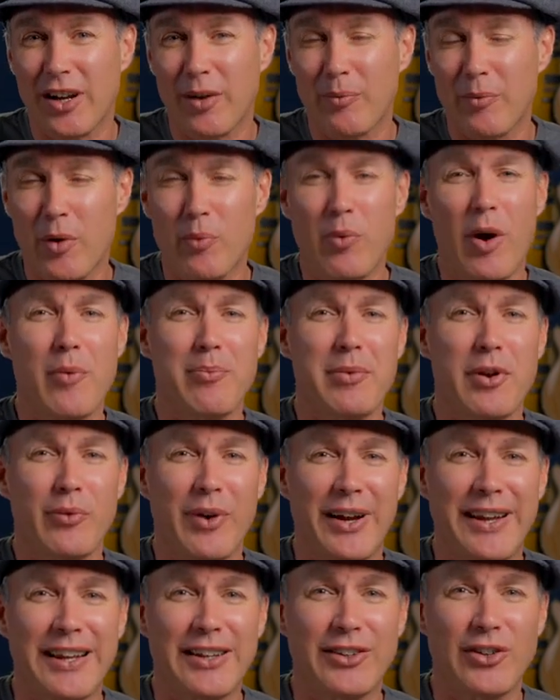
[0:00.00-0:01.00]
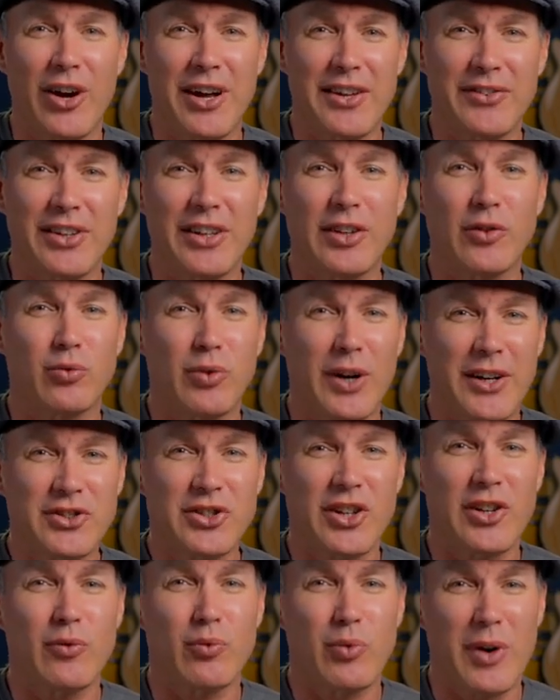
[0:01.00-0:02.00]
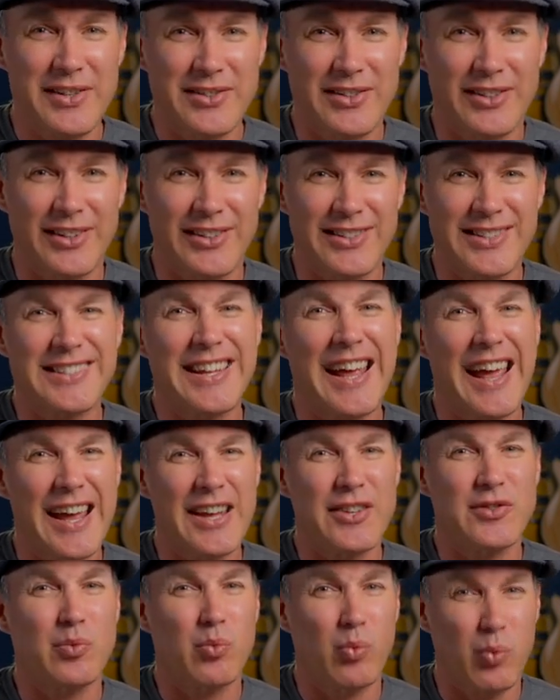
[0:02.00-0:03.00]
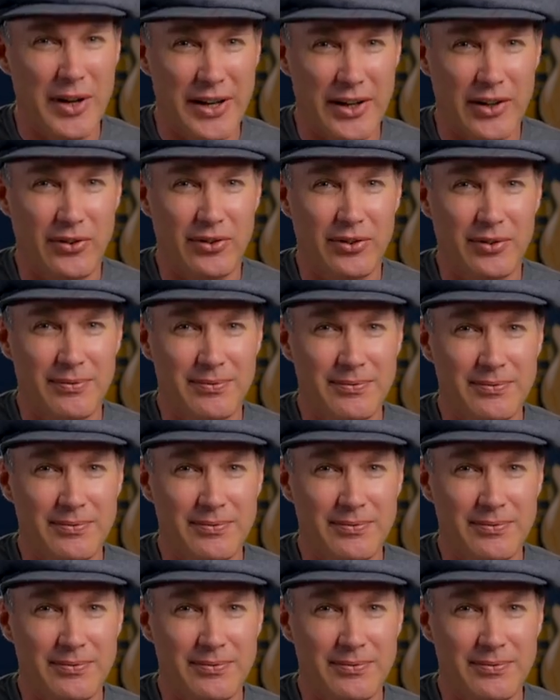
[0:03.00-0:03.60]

and we won't be recognizing Russian residents as winners.